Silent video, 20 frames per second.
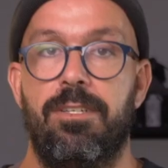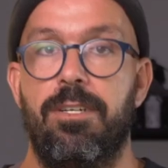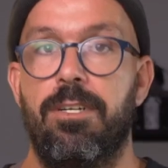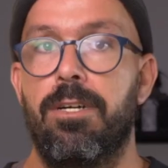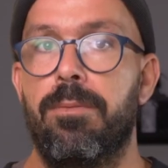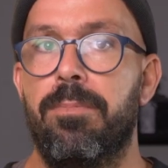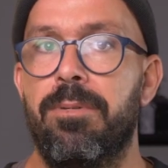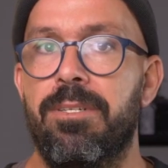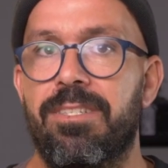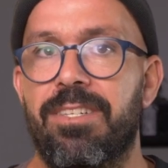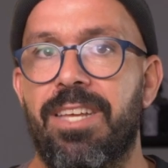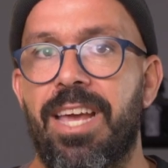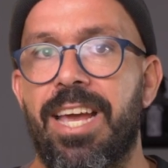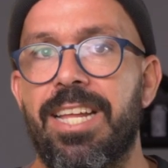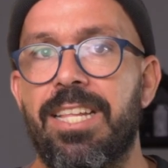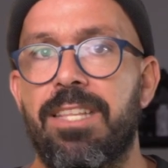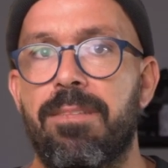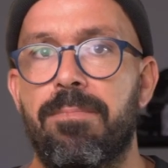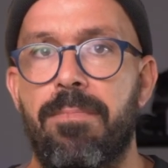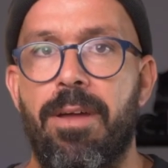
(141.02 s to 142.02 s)
urban
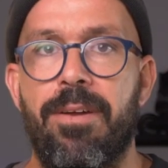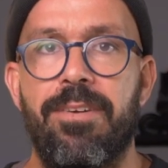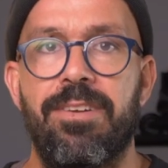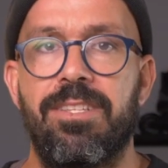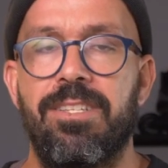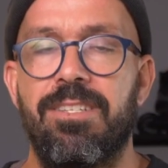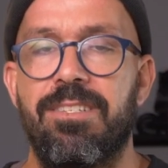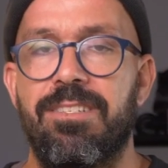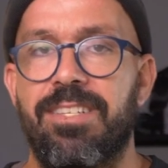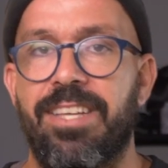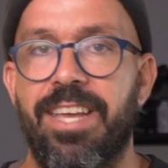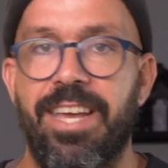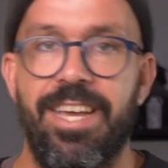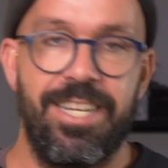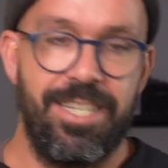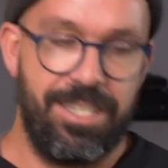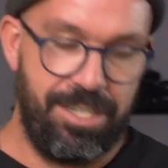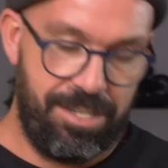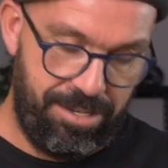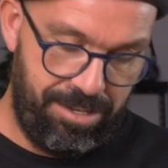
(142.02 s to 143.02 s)
skate, marathon
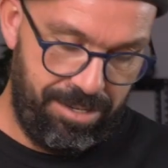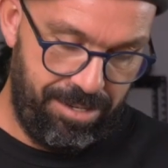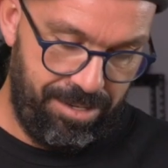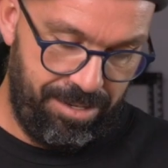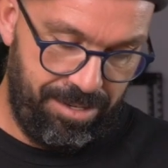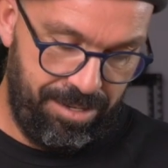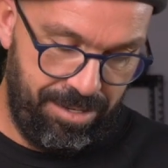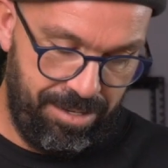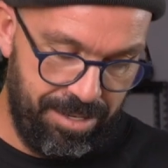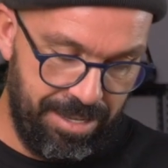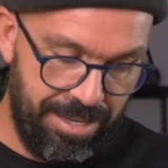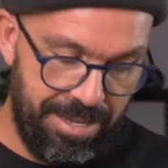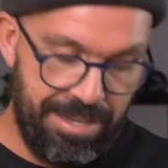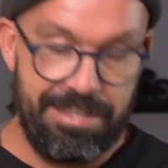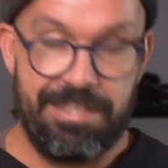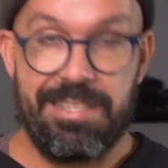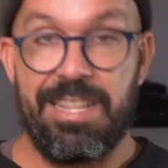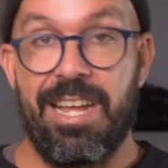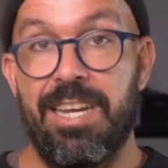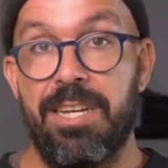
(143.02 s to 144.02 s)
skate,
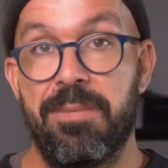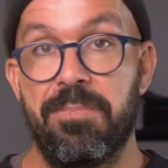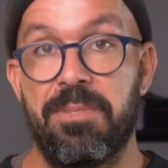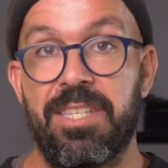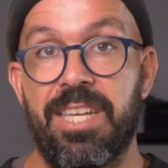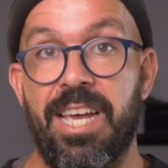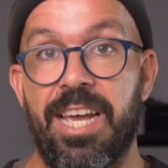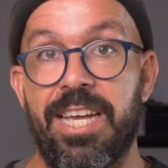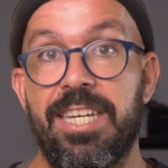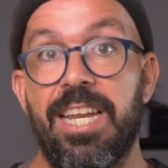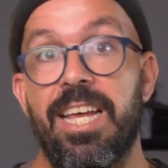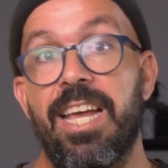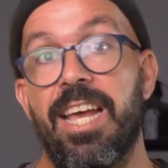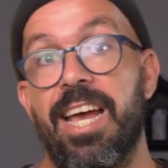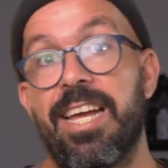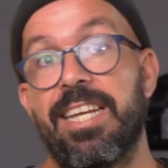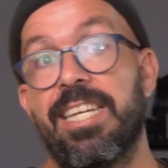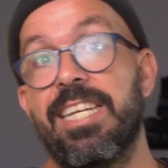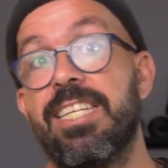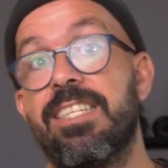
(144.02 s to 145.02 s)
slalom skate.
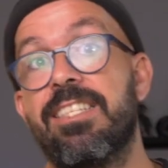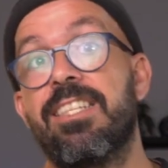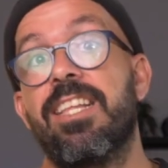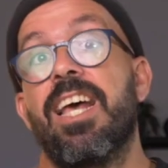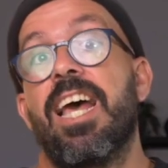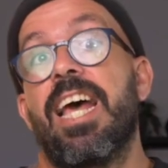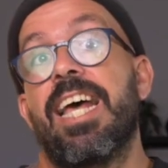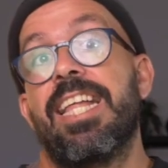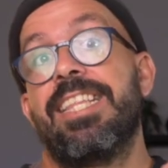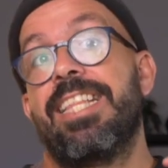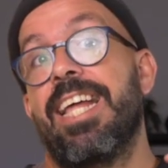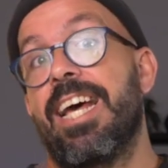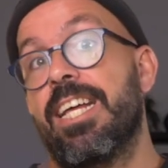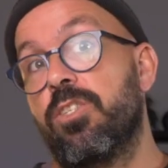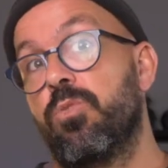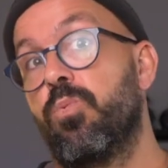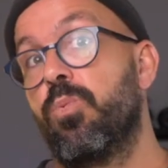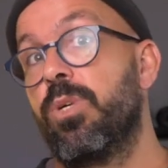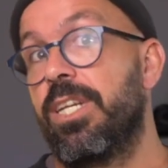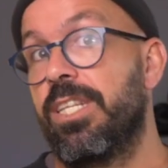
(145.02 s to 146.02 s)
At least
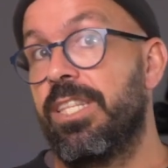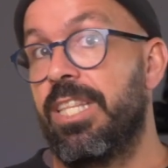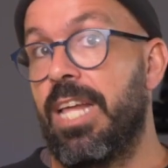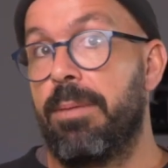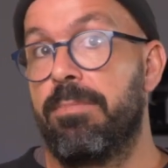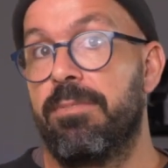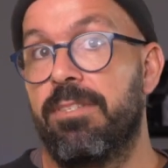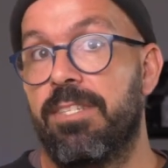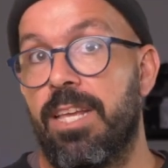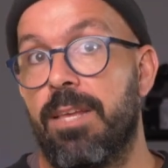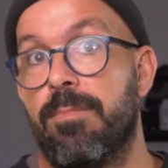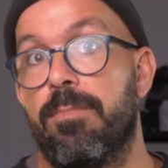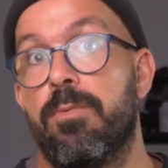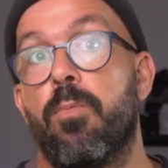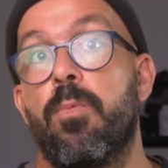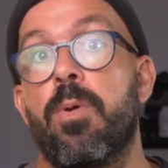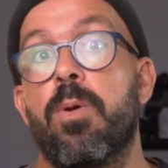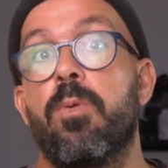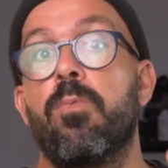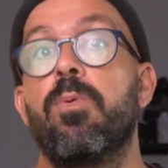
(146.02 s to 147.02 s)
that's what Adapt say, but
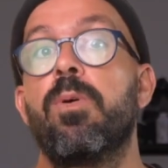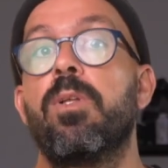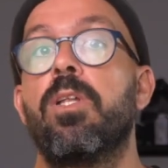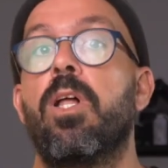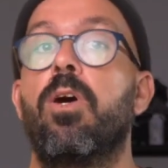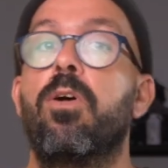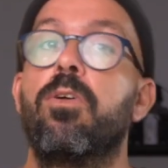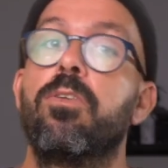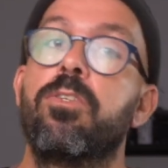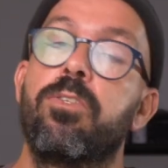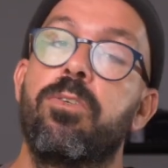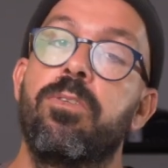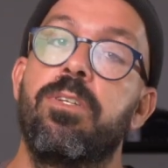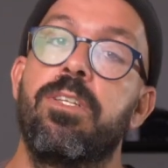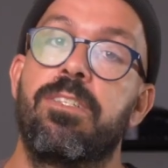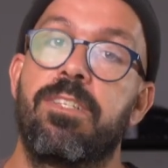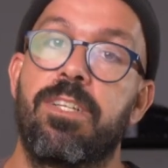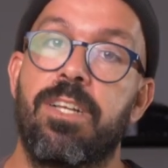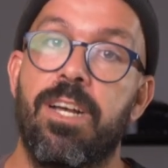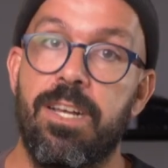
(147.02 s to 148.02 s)
we will also
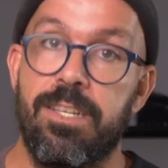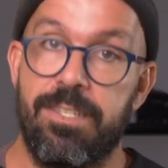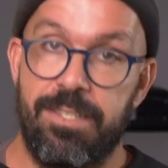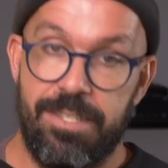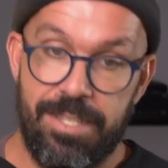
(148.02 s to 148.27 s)
discuss